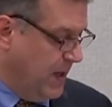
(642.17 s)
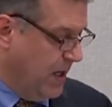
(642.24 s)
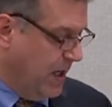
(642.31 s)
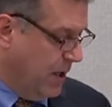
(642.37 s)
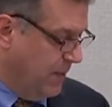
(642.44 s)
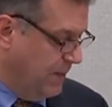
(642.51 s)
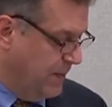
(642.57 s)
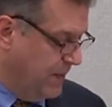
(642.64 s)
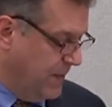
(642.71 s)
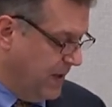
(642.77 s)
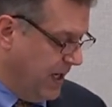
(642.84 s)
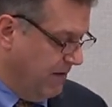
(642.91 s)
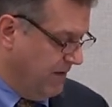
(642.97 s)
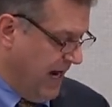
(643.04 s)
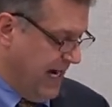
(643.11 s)
Um,
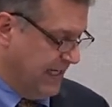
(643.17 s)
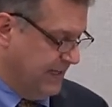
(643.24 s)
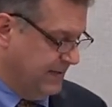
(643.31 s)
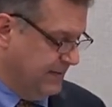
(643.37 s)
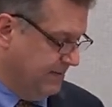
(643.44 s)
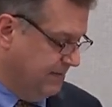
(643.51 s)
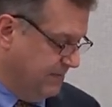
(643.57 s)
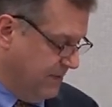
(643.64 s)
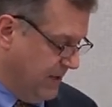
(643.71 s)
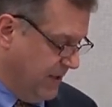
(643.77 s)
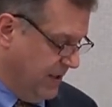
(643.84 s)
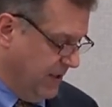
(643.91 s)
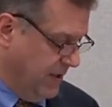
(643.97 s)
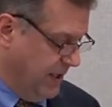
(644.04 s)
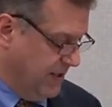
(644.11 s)
in fact,
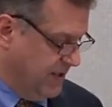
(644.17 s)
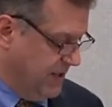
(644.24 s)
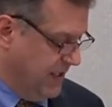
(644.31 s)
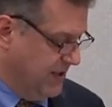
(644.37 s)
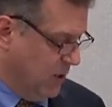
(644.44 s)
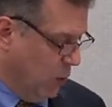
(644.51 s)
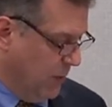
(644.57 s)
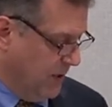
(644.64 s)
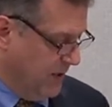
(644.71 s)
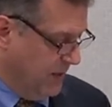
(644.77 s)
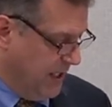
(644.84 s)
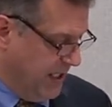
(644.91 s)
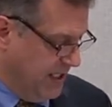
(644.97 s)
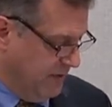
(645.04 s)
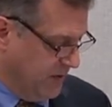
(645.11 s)
it's, it's open to
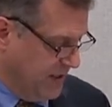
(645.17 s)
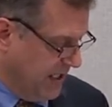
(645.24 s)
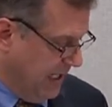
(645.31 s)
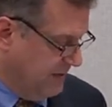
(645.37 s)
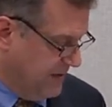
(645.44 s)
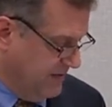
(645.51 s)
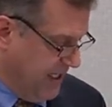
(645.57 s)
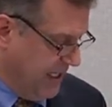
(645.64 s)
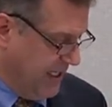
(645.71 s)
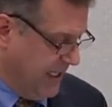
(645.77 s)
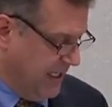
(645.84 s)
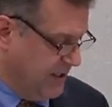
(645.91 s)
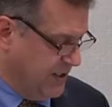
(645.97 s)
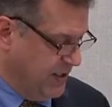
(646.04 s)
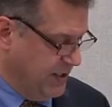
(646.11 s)
many different types of
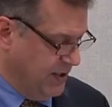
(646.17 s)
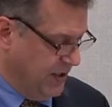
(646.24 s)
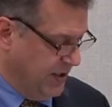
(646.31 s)
technologies.